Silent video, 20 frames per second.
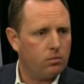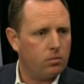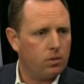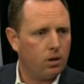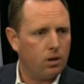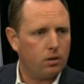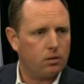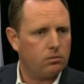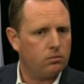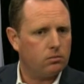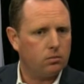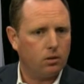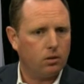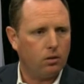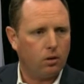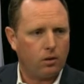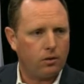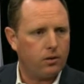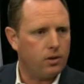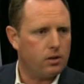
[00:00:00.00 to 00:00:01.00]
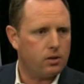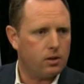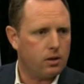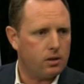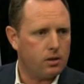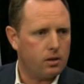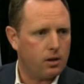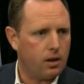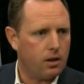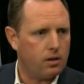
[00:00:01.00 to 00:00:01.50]
Like a lot of things
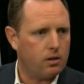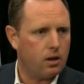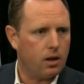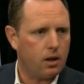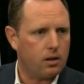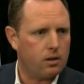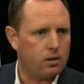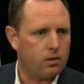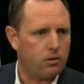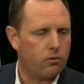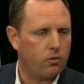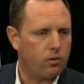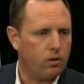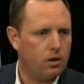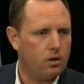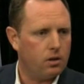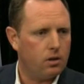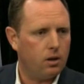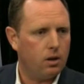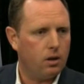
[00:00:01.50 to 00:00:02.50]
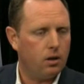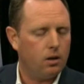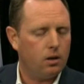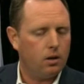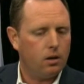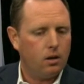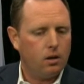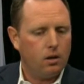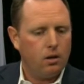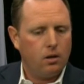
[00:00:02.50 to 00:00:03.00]
these days, you can access it through the internet.
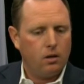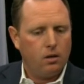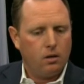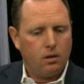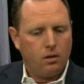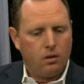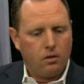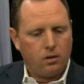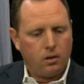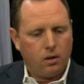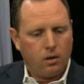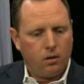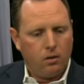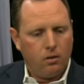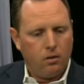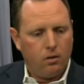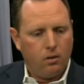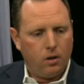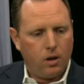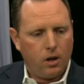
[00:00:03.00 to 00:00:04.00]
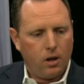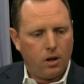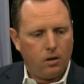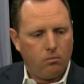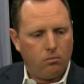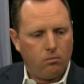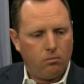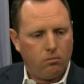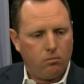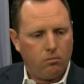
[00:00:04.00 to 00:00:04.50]
So, I
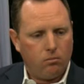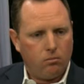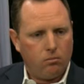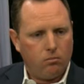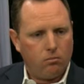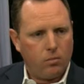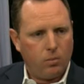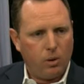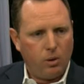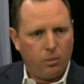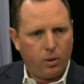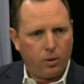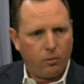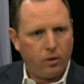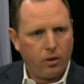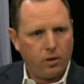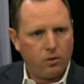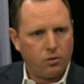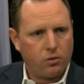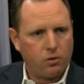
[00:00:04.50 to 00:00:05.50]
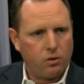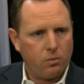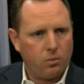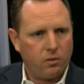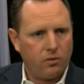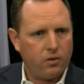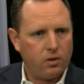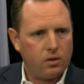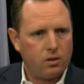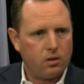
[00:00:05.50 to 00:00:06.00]
mean, parental
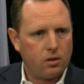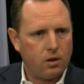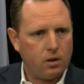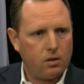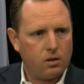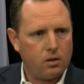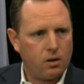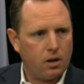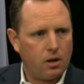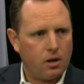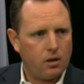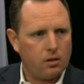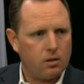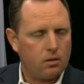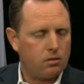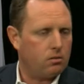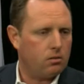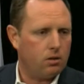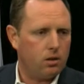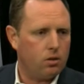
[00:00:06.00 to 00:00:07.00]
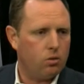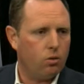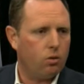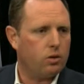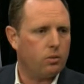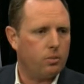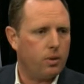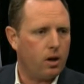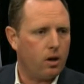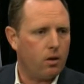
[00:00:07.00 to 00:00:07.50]
supervision these days, you talk
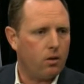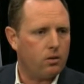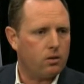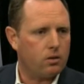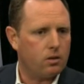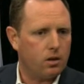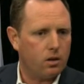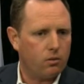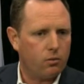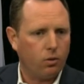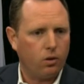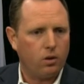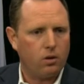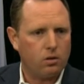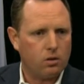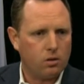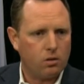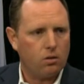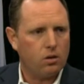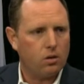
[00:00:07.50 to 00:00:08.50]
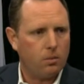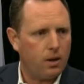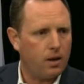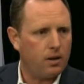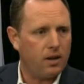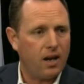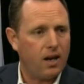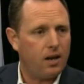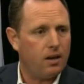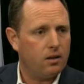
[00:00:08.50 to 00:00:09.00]
to parents and they're really concerned
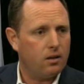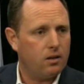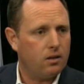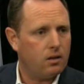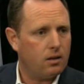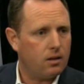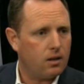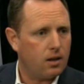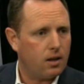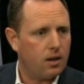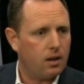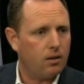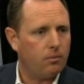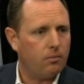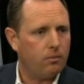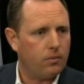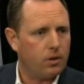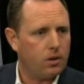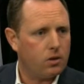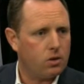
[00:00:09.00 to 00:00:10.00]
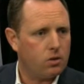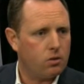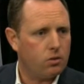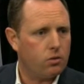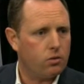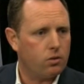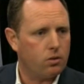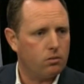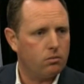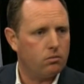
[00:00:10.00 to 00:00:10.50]
about that. That
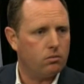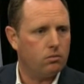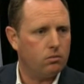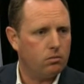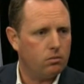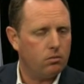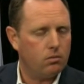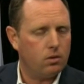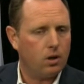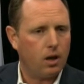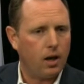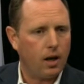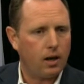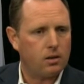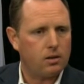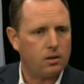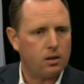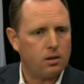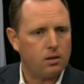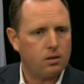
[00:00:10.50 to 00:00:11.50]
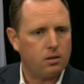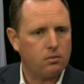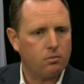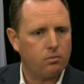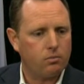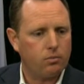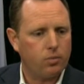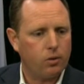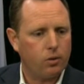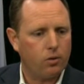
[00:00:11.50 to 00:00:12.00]
children can access
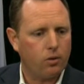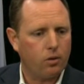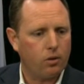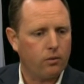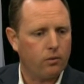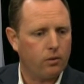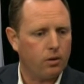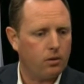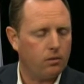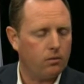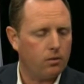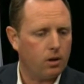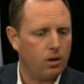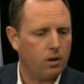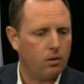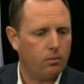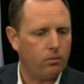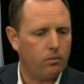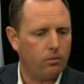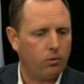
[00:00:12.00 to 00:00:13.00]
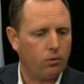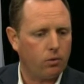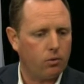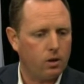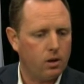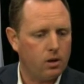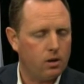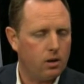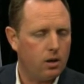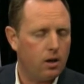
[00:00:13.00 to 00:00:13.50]
pornography through
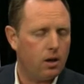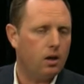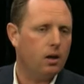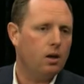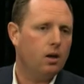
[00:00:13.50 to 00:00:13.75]
the internet.